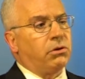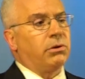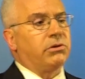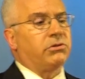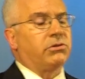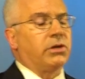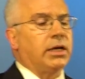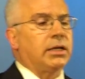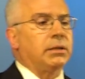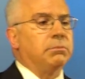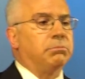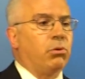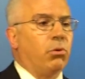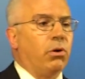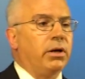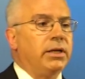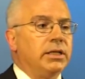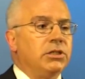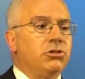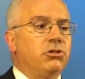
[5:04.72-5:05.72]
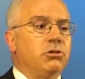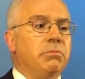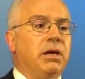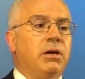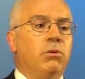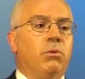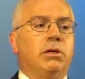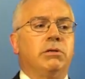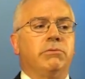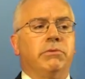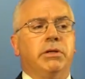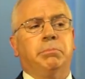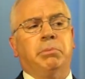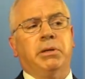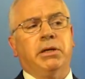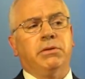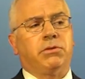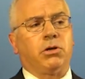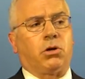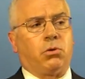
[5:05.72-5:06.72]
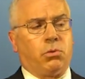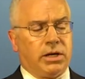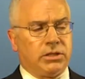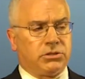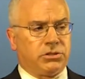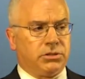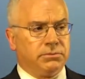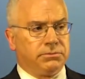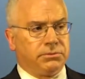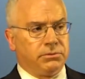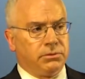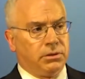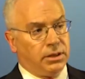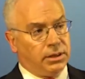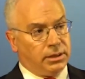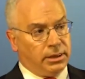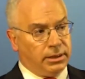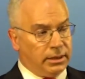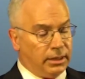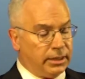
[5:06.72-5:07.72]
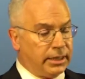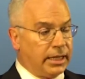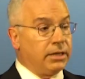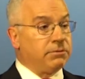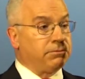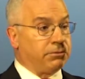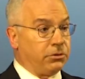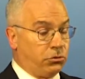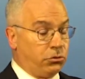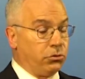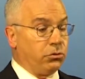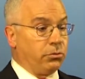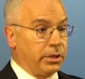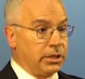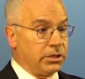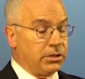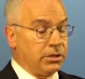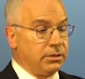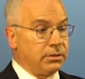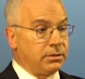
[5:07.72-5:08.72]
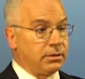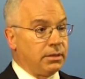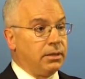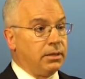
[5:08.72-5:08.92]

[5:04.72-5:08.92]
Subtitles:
a second point is you may want to repeat the question, again, for two reasons.